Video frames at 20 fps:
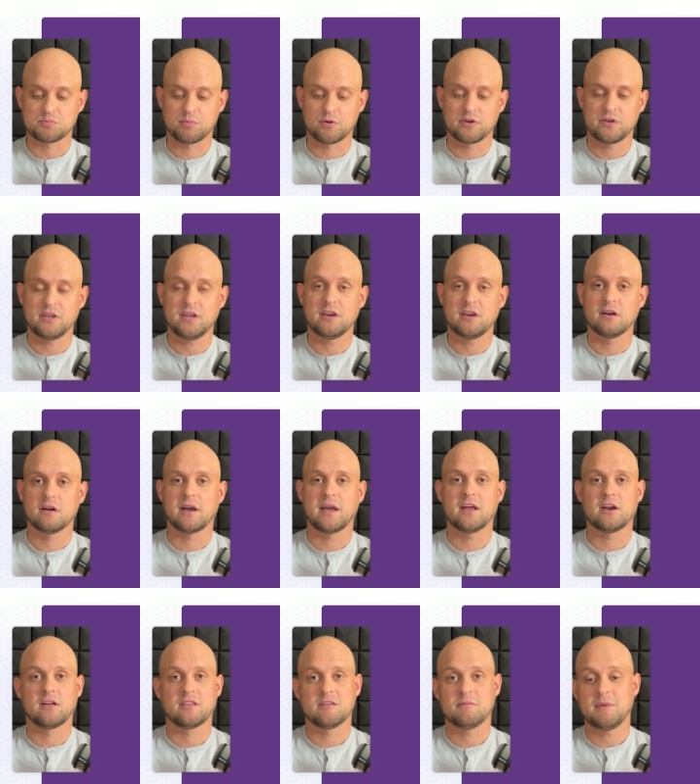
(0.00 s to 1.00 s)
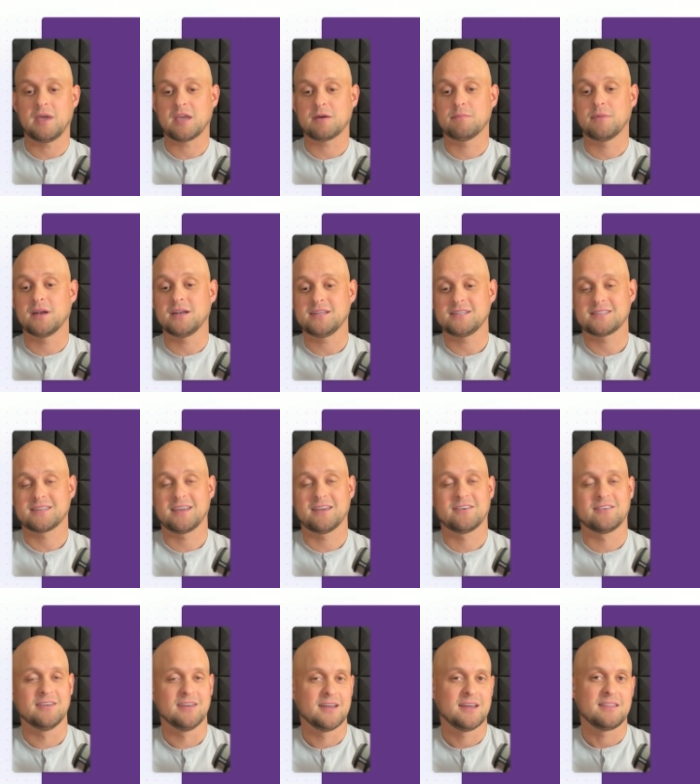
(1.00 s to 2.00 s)
per year, and on the make money
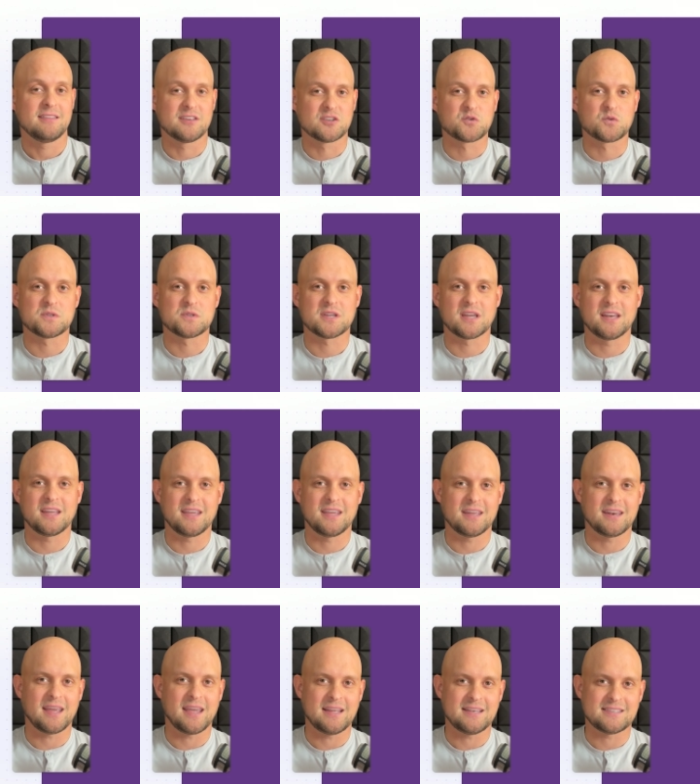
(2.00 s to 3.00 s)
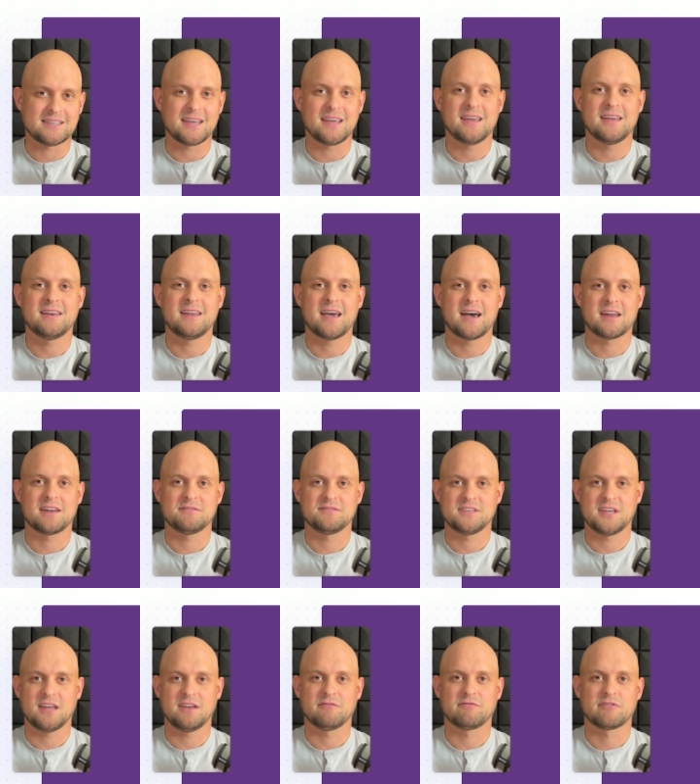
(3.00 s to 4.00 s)
scale, this one's gonna get a 10 out of
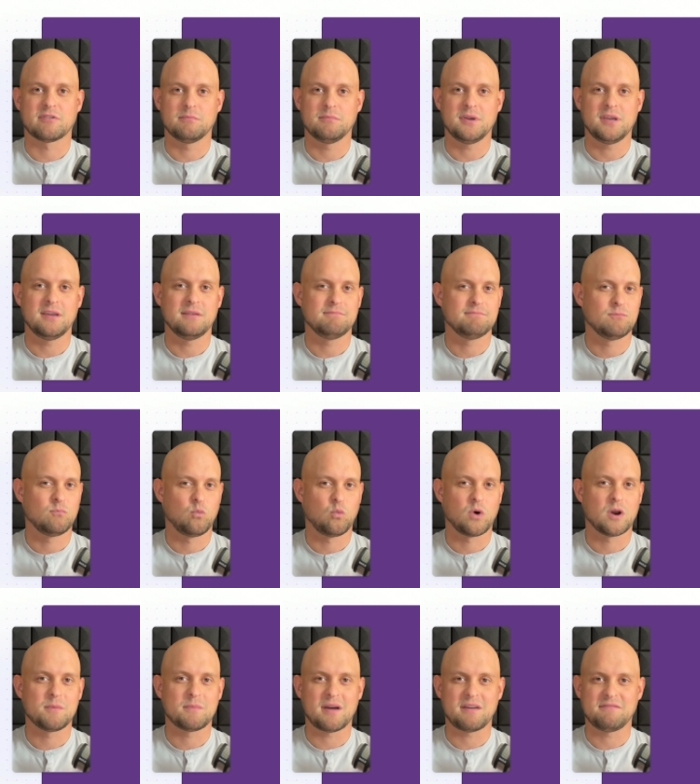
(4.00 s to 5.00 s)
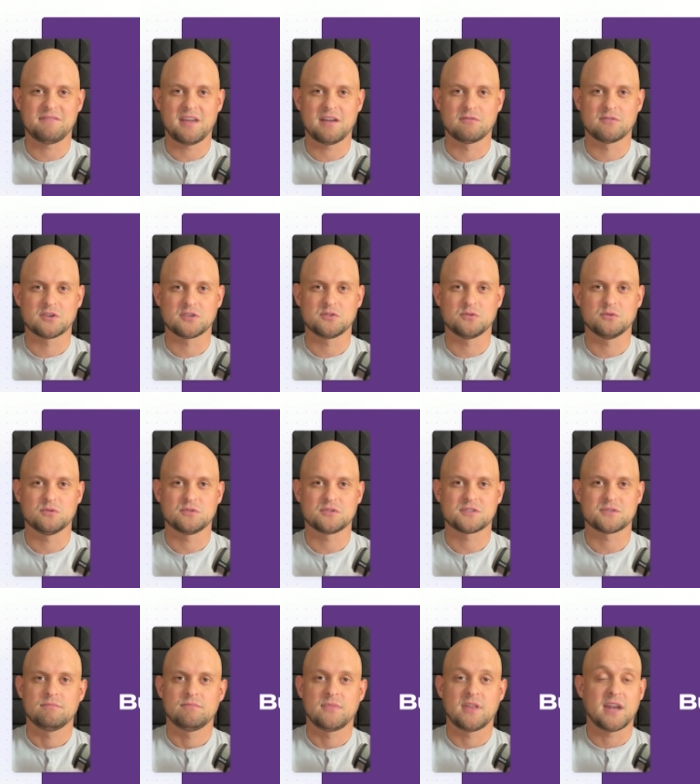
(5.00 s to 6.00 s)
10 from me, one of my favorite
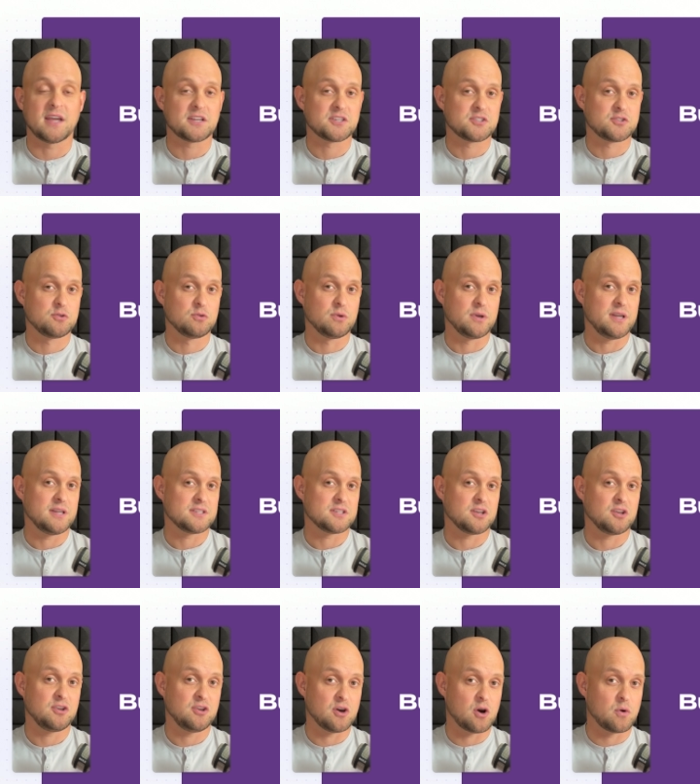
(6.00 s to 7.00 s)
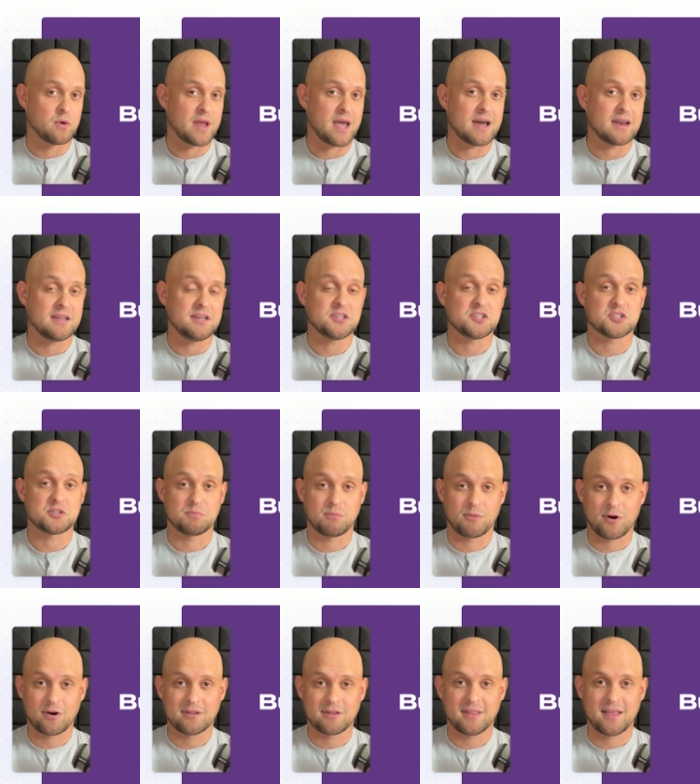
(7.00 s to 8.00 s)
tools. The next tool is GoDaddy
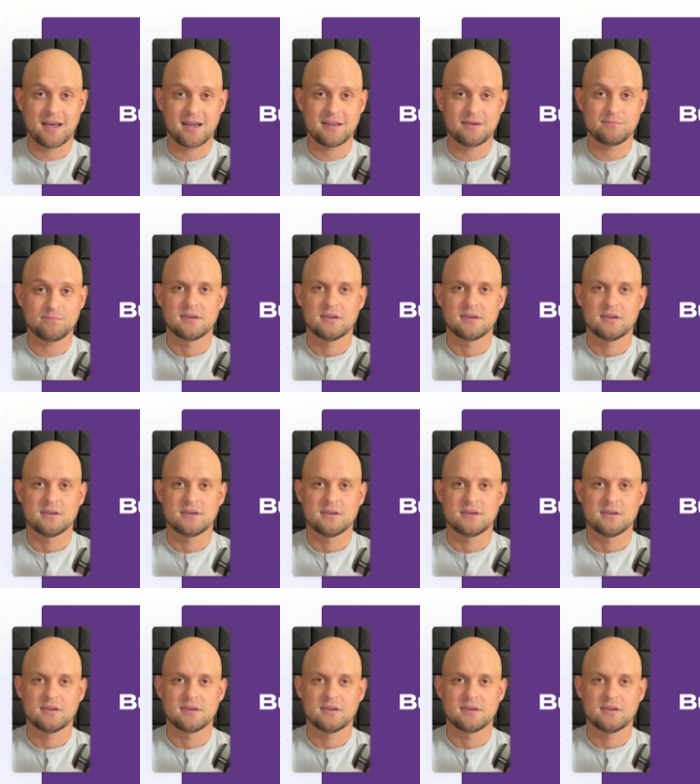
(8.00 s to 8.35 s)
SmartLine.